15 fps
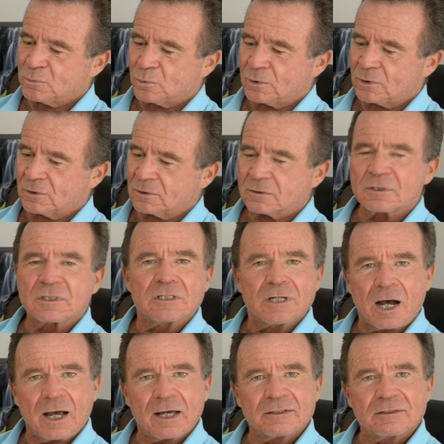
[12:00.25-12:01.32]
were
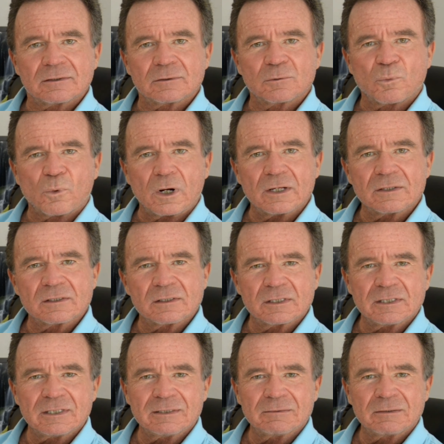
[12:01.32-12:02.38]
not what
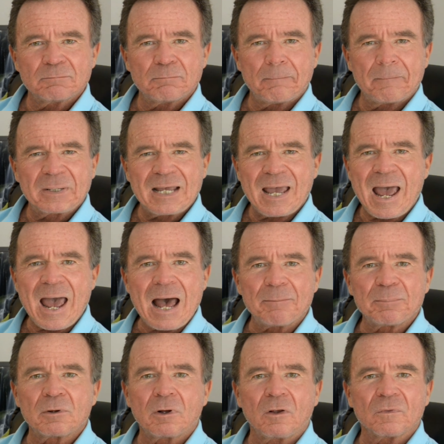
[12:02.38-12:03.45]
the
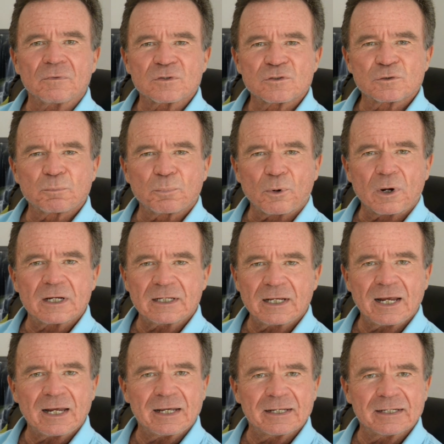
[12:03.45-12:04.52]
cap on the spray
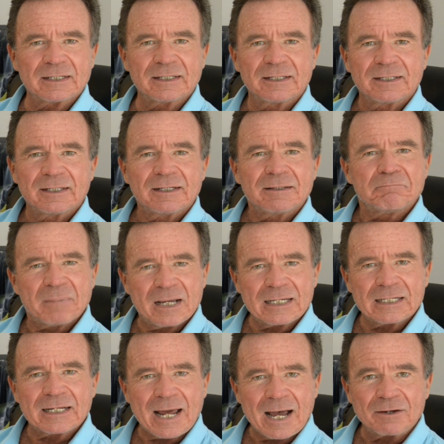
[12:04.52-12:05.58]
can made
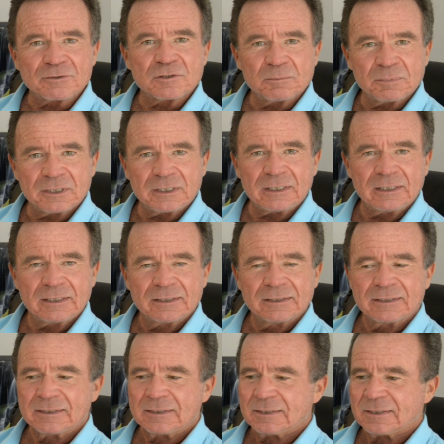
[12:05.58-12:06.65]
it out to be.
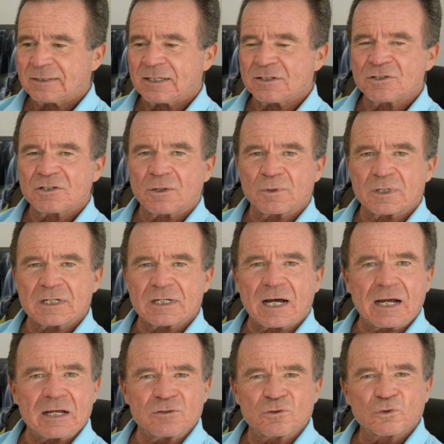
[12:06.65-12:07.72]
They show a
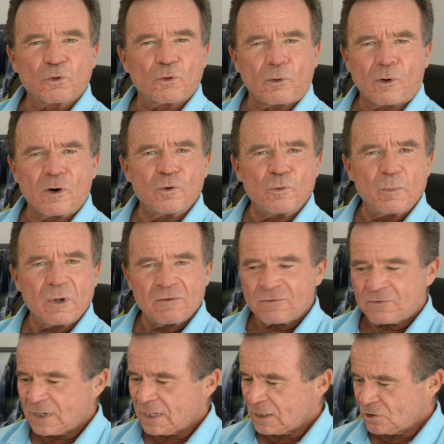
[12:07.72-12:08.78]
nice chrome
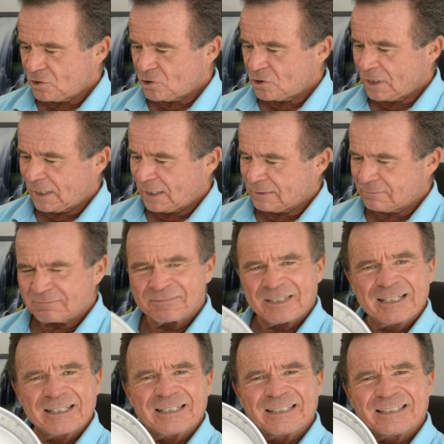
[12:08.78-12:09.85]
finish, and
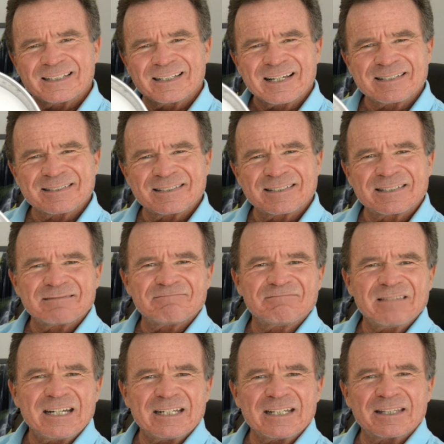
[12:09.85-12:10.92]
that's
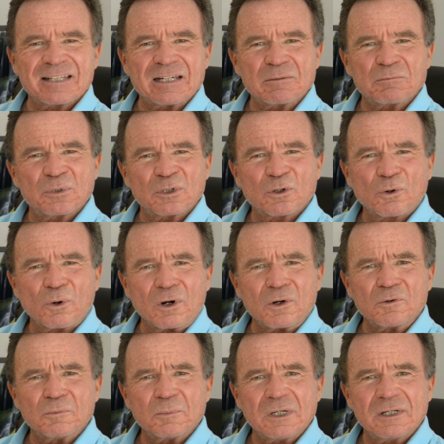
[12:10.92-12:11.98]
anything but
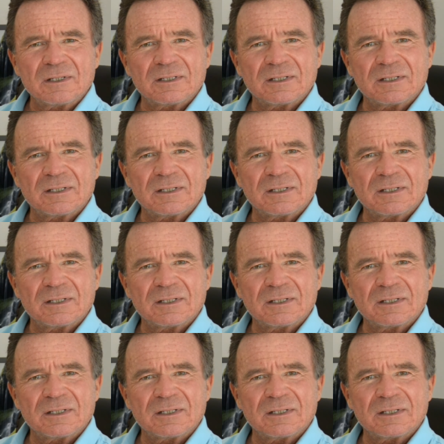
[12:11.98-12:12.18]
chrome.